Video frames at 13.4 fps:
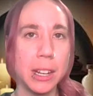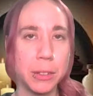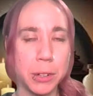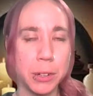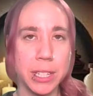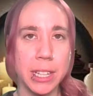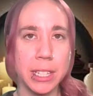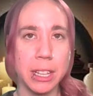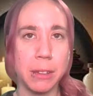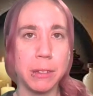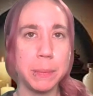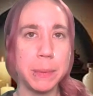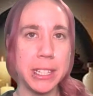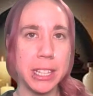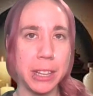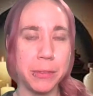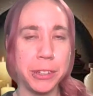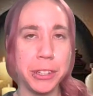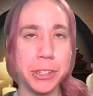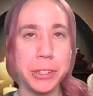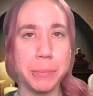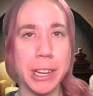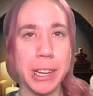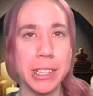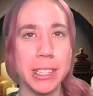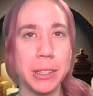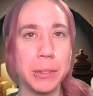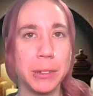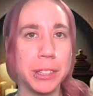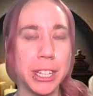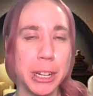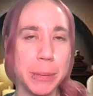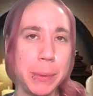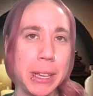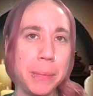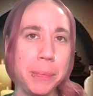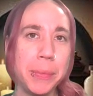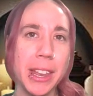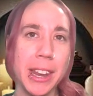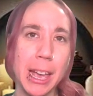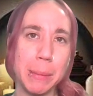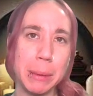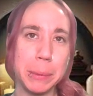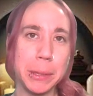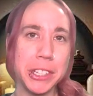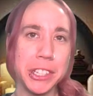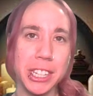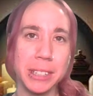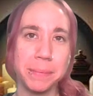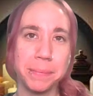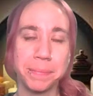And of course, guys, always be safe when you're practicing cold therapy, and happy plunging.